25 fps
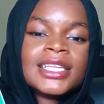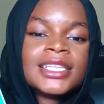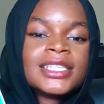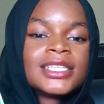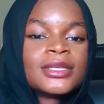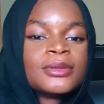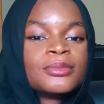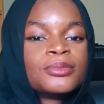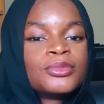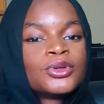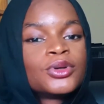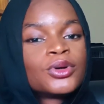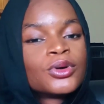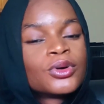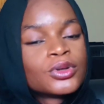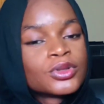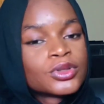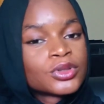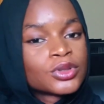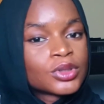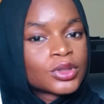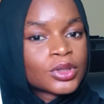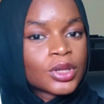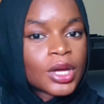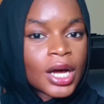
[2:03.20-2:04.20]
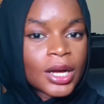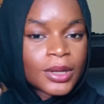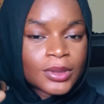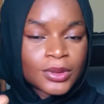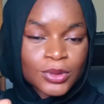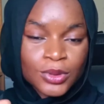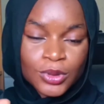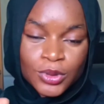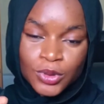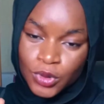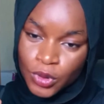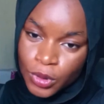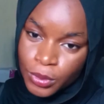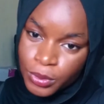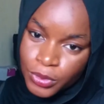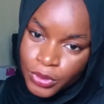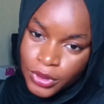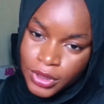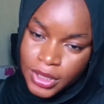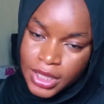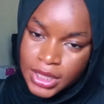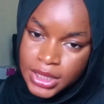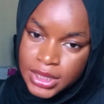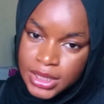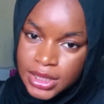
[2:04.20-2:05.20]
It's a book on how to stop
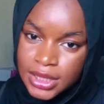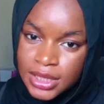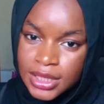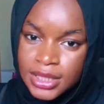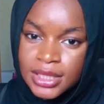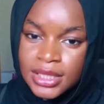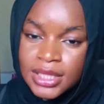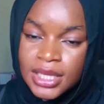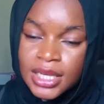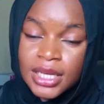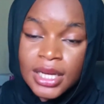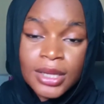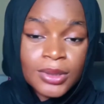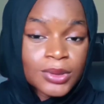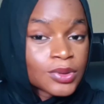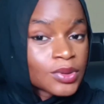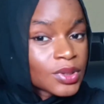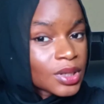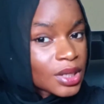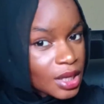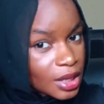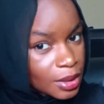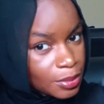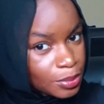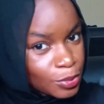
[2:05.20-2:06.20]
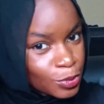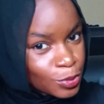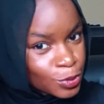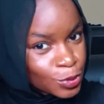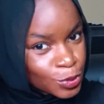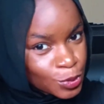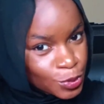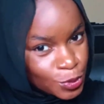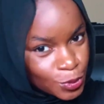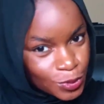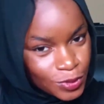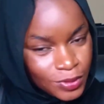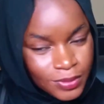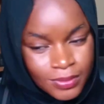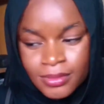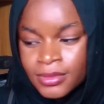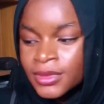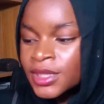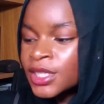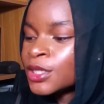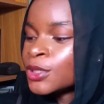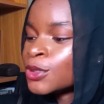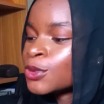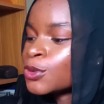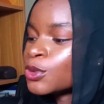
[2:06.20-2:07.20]
procrastinating and how to get more done.
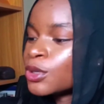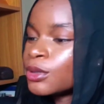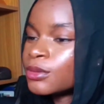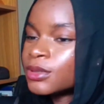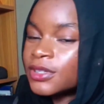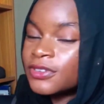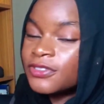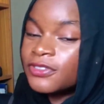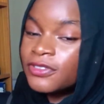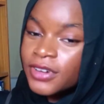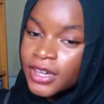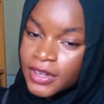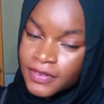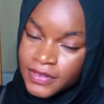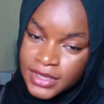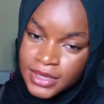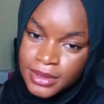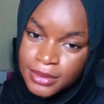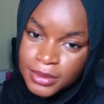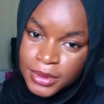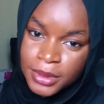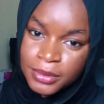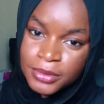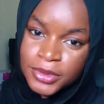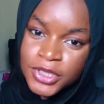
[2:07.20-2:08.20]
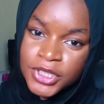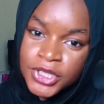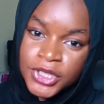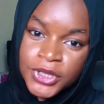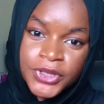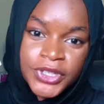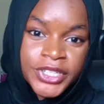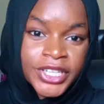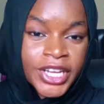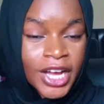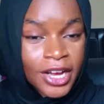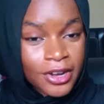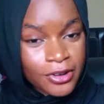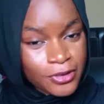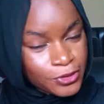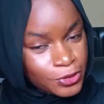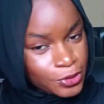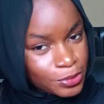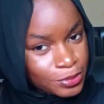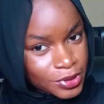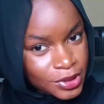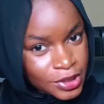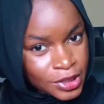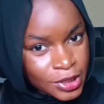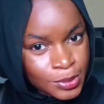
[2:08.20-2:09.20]
So the 5 tips I'm sharing are
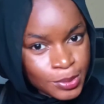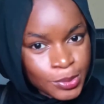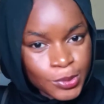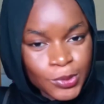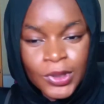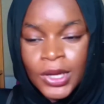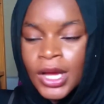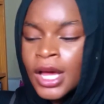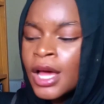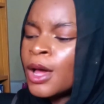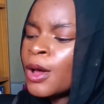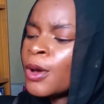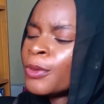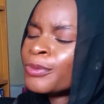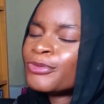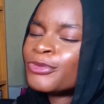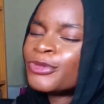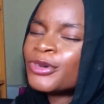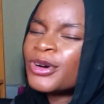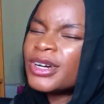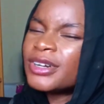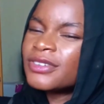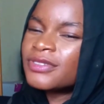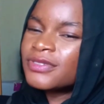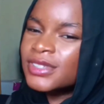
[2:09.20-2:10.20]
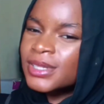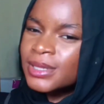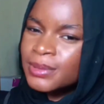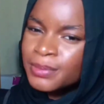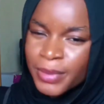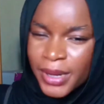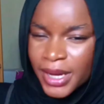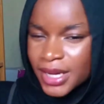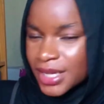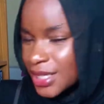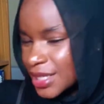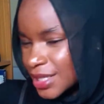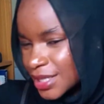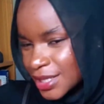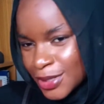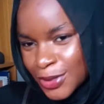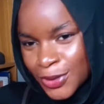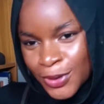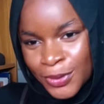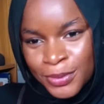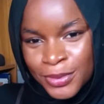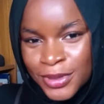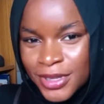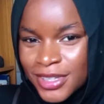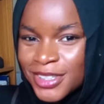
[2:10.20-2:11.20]
from this book, but I've spiced it
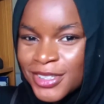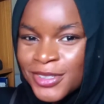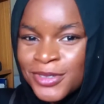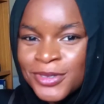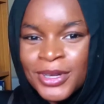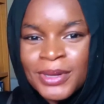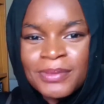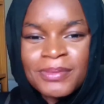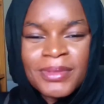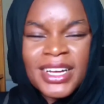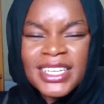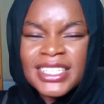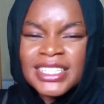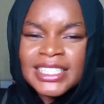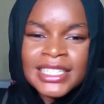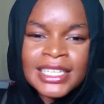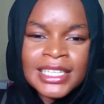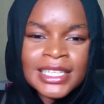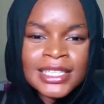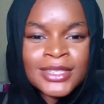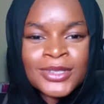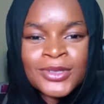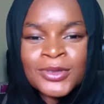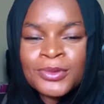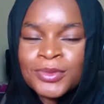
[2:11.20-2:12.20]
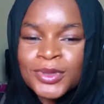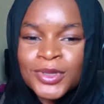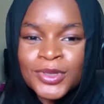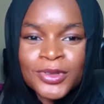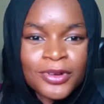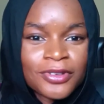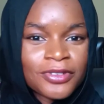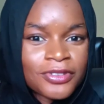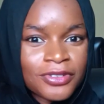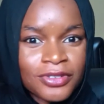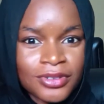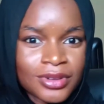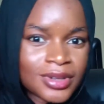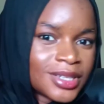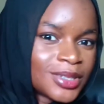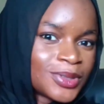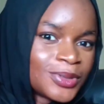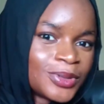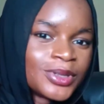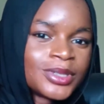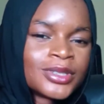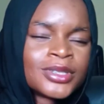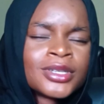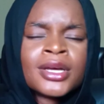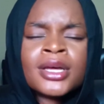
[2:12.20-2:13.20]
up a little. I'm adding a little bit of flair
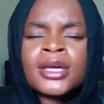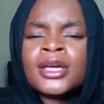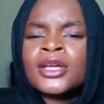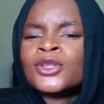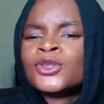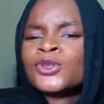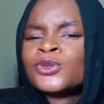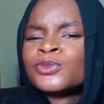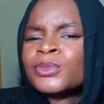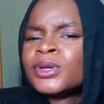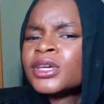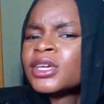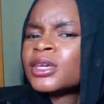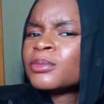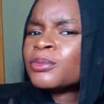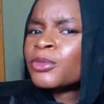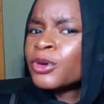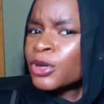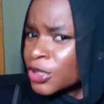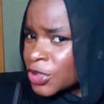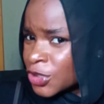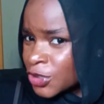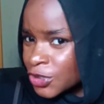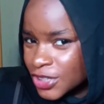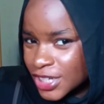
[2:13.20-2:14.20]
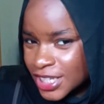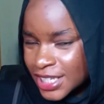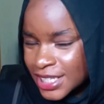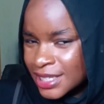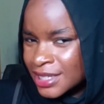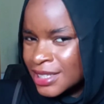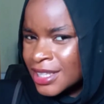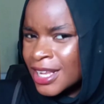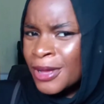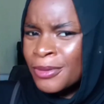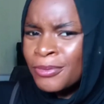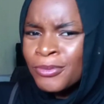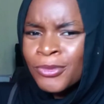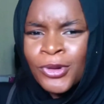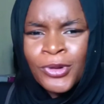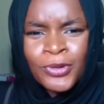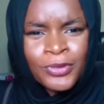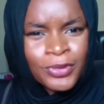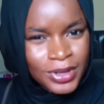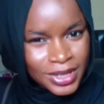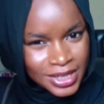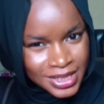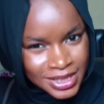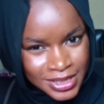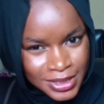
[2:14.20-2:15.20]
to it to make it more interesting and more
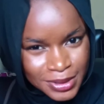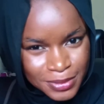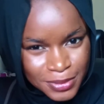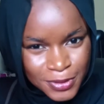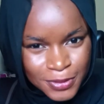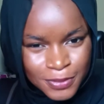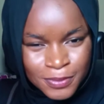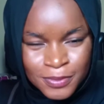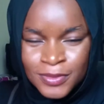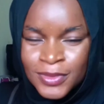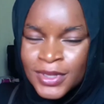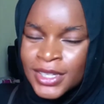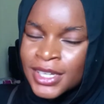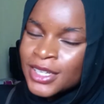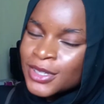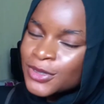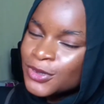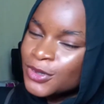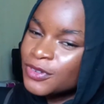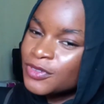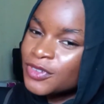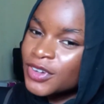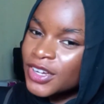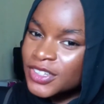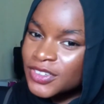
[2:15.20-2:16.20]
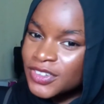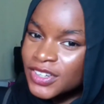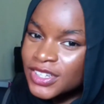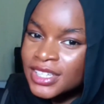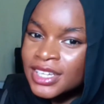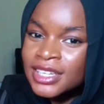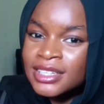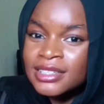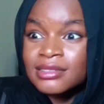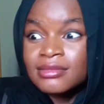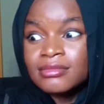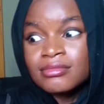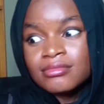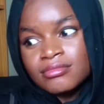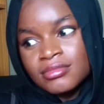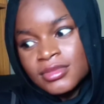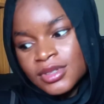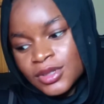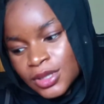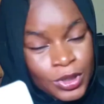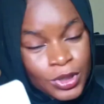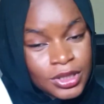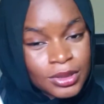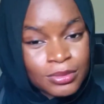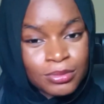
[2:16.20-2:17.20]
relatable. So if you're interested in
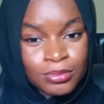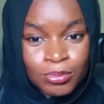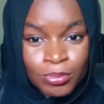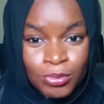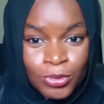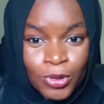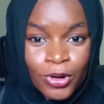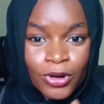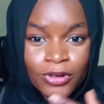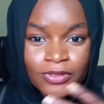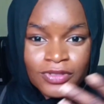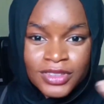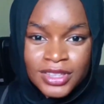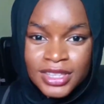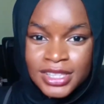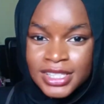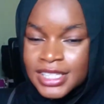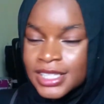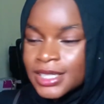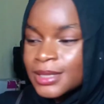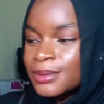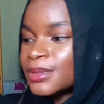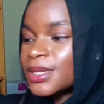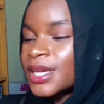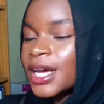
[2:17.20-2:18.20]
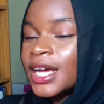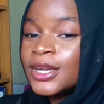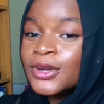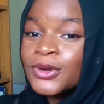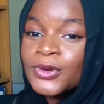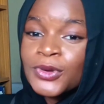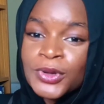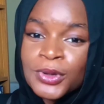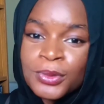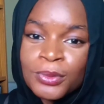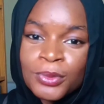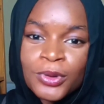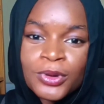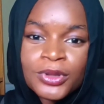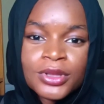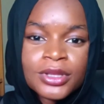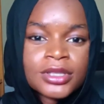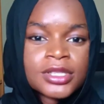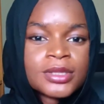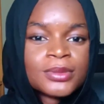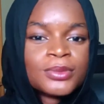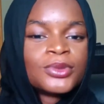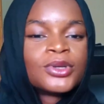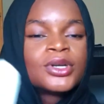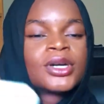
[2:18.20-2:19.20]
knowing more of the tips and knowing more on
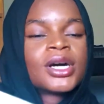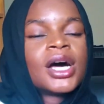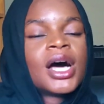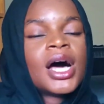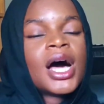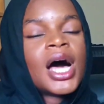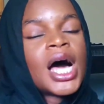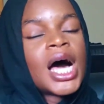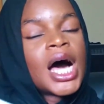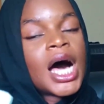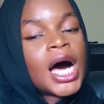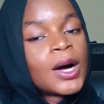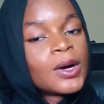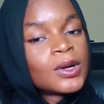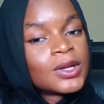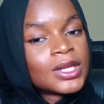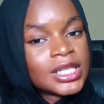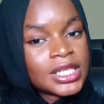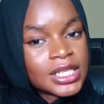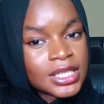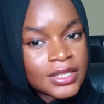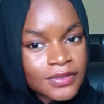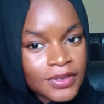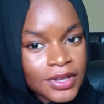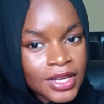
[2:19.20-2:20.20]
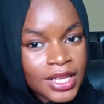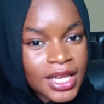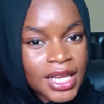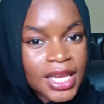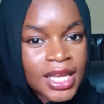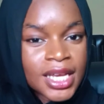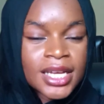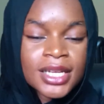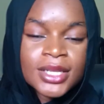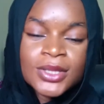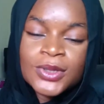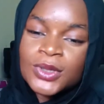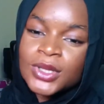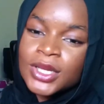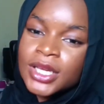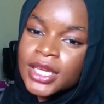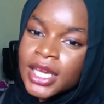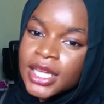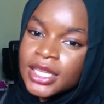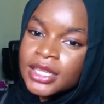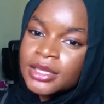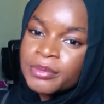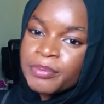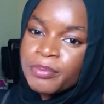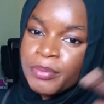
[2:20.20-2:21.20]
this book, I'll leave a link to
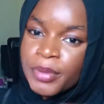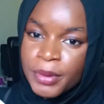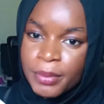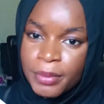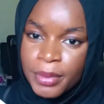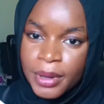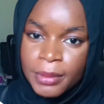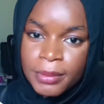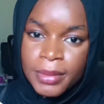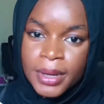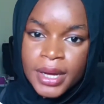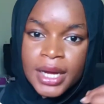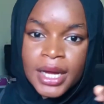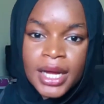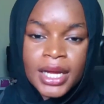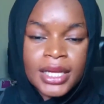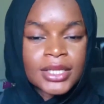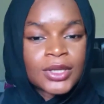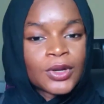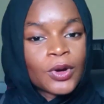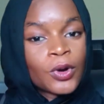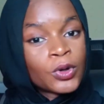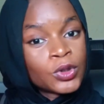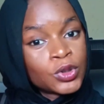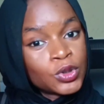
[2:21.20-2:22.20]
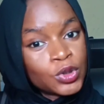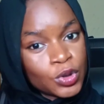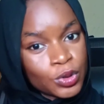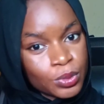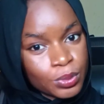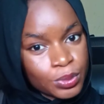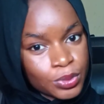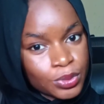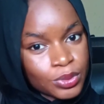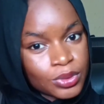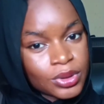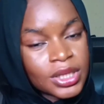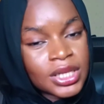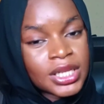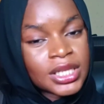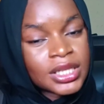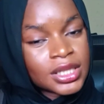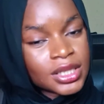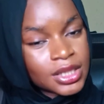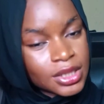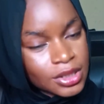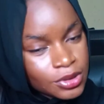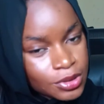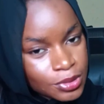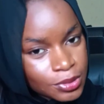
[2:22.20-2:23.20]
get the paperback and the audiobook in the
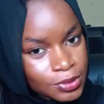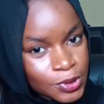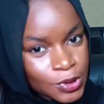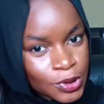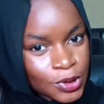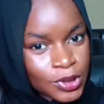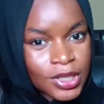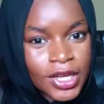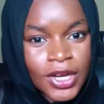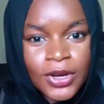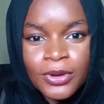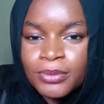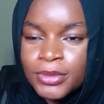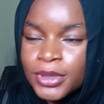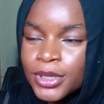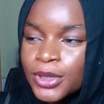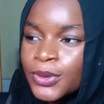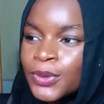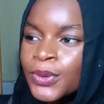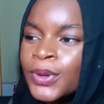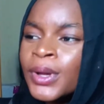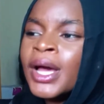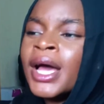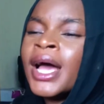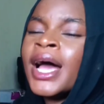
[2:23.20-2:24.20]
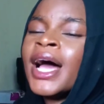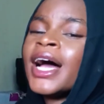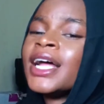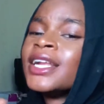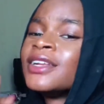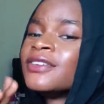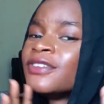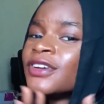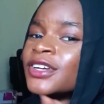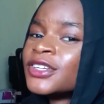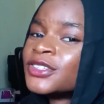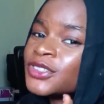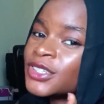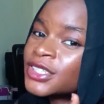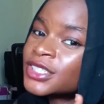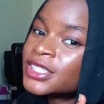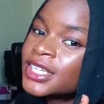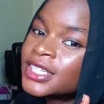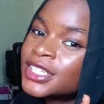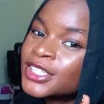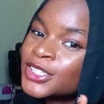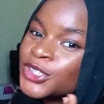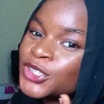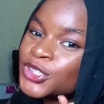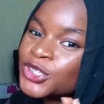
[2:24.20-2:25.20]
description down below. And if you're
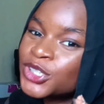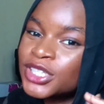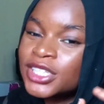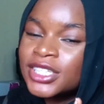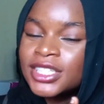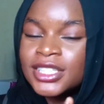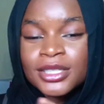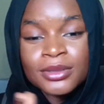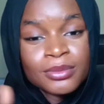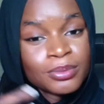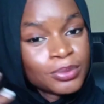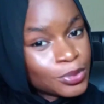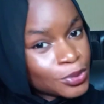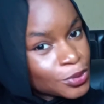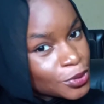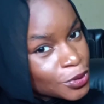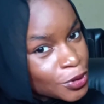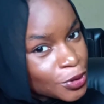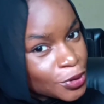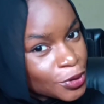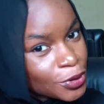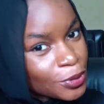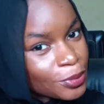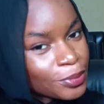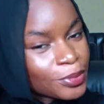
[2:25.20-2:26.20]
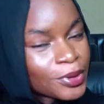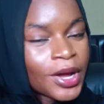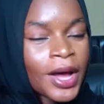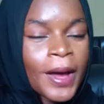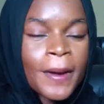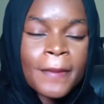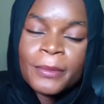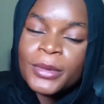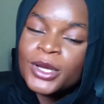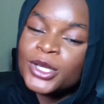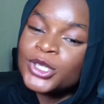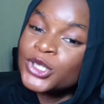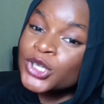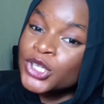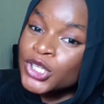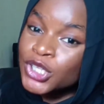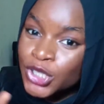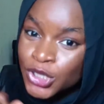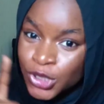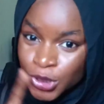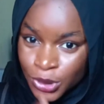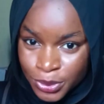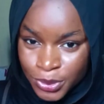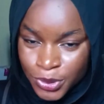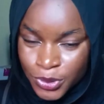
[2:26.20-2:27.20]
interested in joining the book club, make sure you
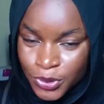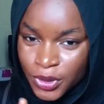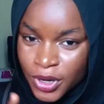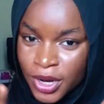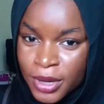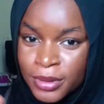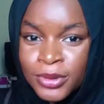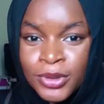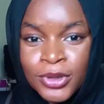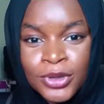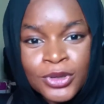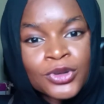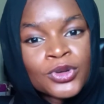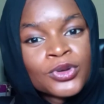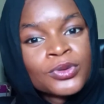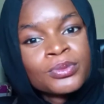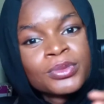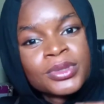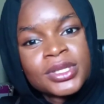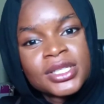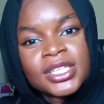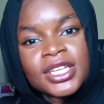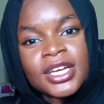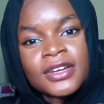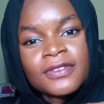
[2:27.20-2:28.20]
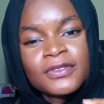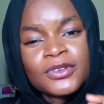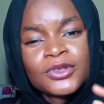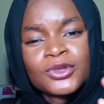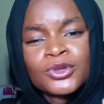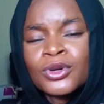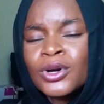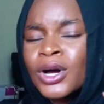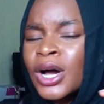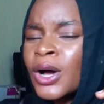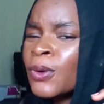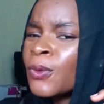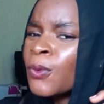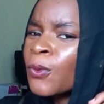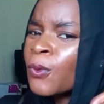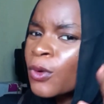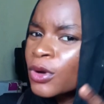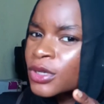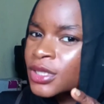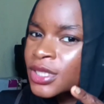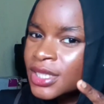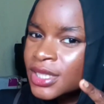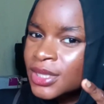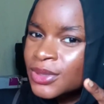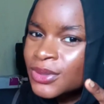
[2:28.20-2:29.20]
subscribe so you don't miss that video, and
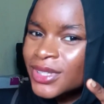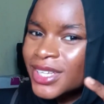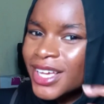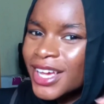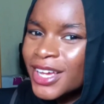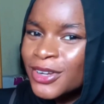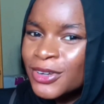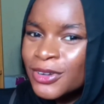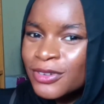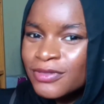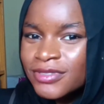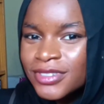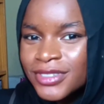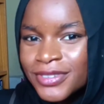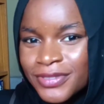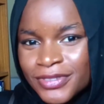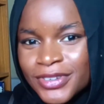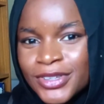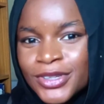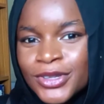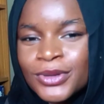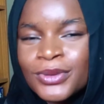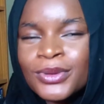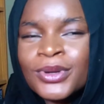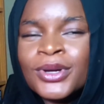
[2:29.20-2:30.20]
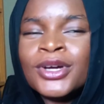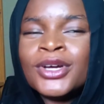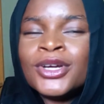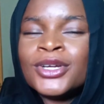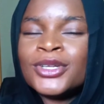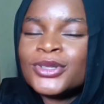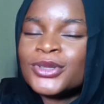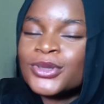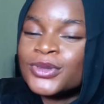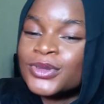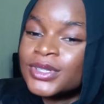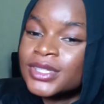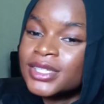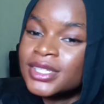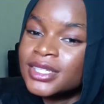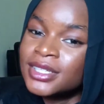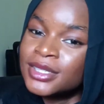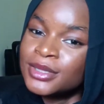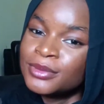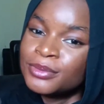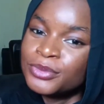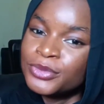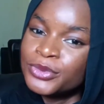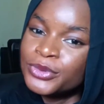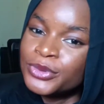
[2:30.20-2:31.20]
watch to the end of this video so you see
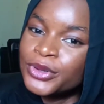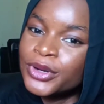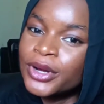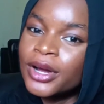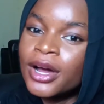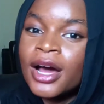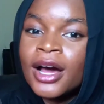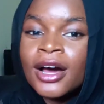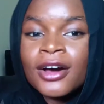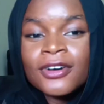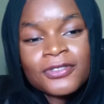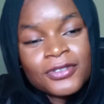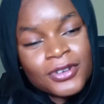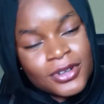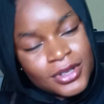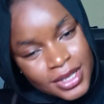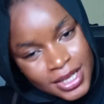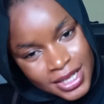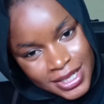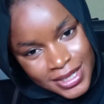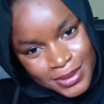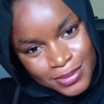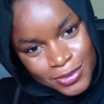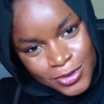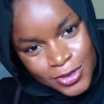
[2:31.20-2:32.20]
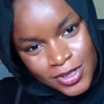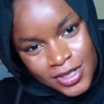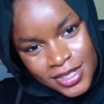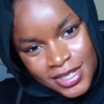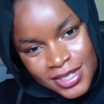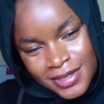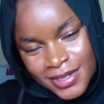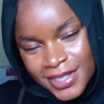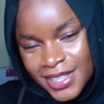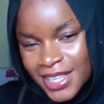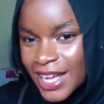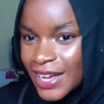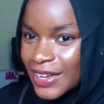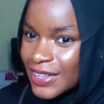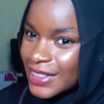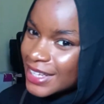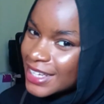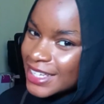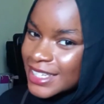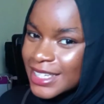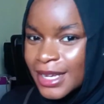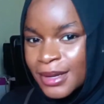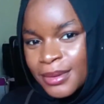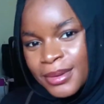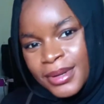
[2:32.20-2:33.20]
the book for next month. Now
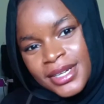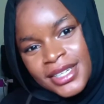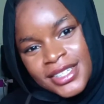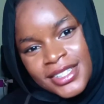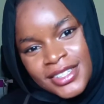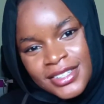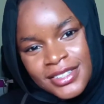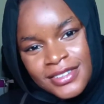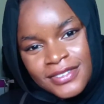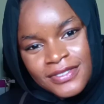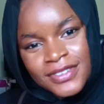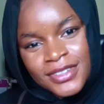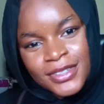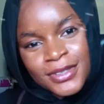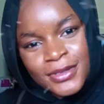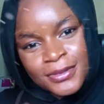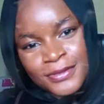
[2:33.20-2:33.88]
let's get back into the video.